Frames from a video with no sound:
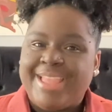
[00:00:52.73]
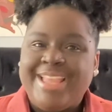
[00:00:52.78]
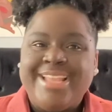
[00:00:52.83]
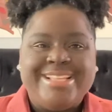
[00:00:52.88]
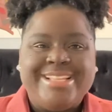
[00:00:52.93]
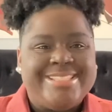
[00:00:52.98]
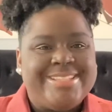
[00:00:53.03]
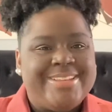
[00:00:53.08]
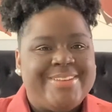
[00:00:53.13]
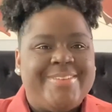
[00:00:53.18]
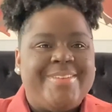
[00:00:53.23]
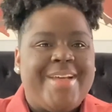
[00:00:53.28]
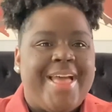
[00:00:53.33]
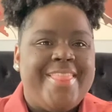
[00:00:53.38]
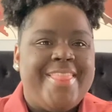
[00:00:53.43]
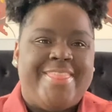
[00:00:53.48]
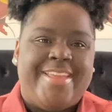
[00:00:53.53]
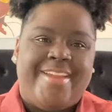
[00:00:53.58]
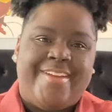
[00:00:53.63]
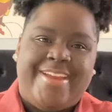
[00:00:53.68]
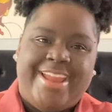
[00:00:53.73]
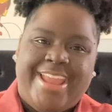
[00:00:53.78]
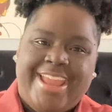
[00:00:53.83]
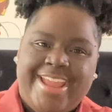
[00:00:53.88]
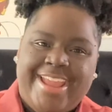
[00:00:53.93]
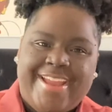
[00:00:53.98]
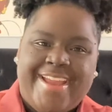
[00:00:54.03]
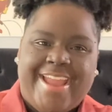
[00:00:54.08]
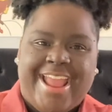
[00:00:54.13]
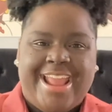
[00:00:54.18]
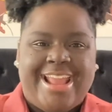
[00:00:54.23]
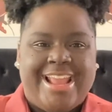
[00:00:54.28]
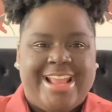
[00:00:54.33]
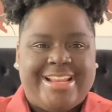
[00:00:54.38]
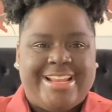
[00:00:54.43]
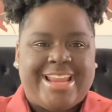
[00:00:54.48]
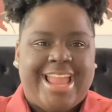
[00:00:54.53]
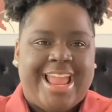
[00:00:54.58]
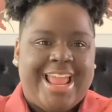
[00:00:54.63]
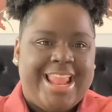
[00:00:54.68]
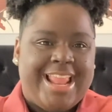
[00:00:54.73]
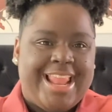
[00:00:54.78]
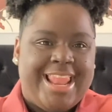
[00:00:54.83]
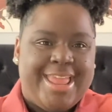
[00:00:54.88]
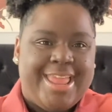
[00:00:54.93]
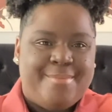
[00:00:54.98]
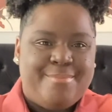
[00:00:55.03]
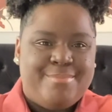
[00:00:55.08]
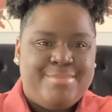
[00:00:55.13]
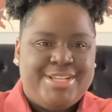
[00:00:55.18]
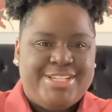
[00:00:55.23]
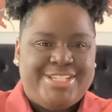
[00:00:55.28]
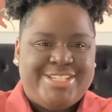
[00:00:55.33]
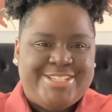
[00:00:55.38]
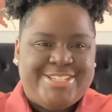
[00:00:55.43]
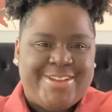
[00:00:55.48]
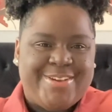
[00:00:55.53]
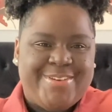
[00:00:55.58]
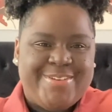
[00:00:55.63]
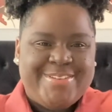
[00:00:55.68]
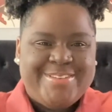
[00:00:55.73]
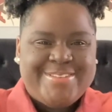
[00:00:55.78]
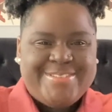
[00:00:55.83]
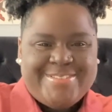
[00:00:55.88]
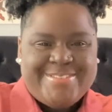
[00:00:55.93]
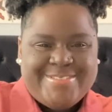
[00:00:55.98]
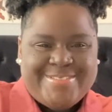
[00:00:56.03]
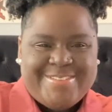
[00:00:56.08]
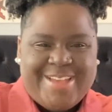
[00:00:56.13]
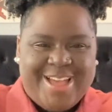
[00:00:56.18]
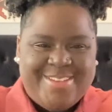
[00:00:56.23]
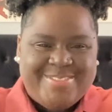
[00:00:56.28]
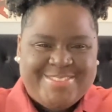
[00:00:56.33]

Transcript: So they're here and let me show you. I'm so